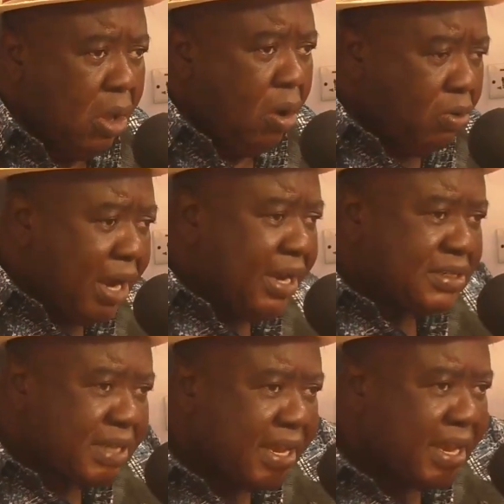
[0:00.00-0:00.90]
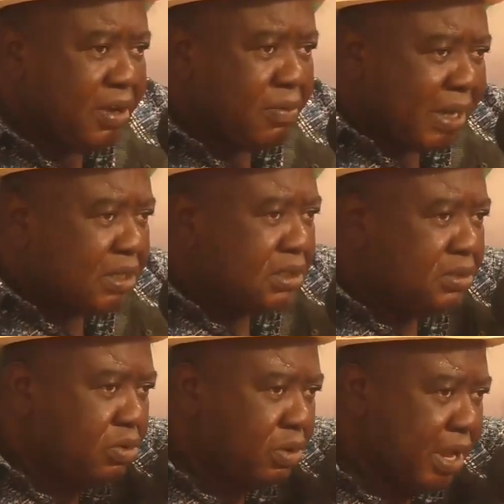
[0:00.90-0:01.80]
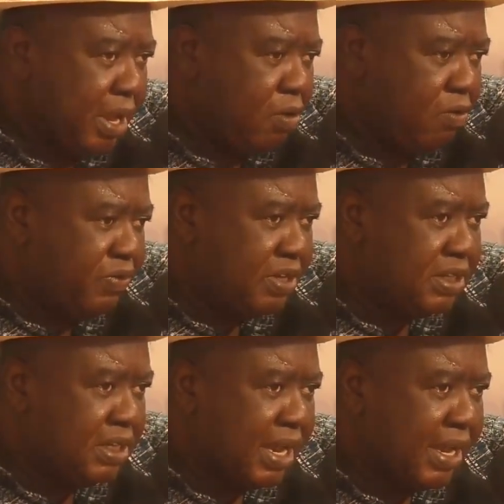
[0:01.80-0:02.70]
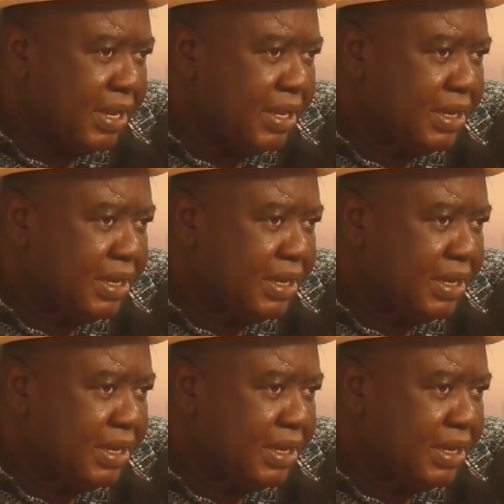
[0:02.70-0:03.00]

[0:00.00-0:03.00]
Although they say, you know, but a conference center high.